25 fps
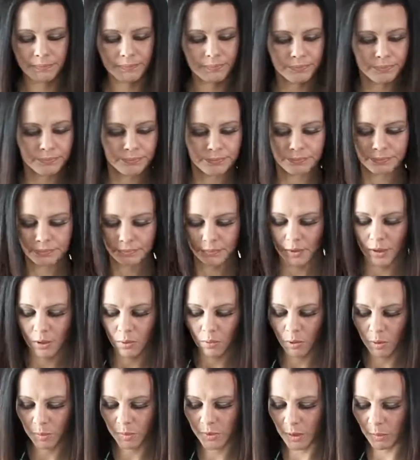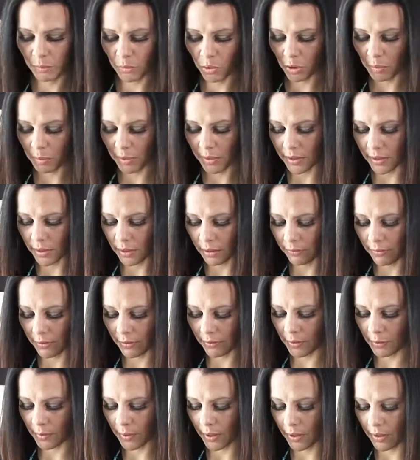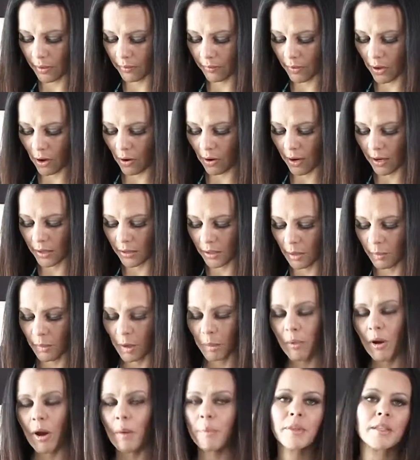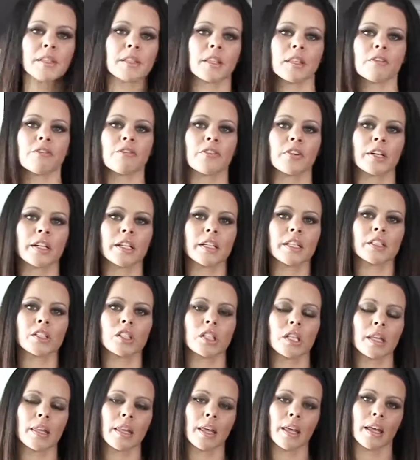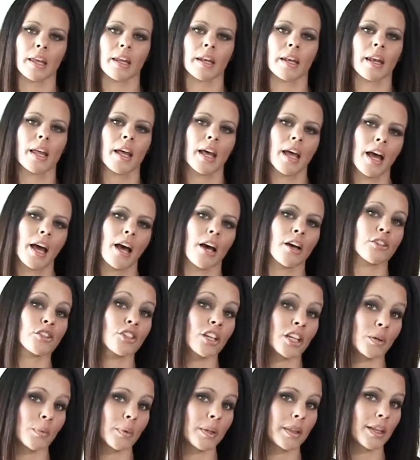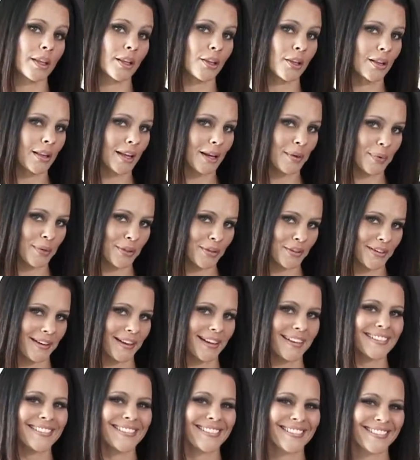Whoops, I'm dripping stuff everywhere. All right, so I'm gonna pop these in the fridge and then I'll show you what they look like when they're done.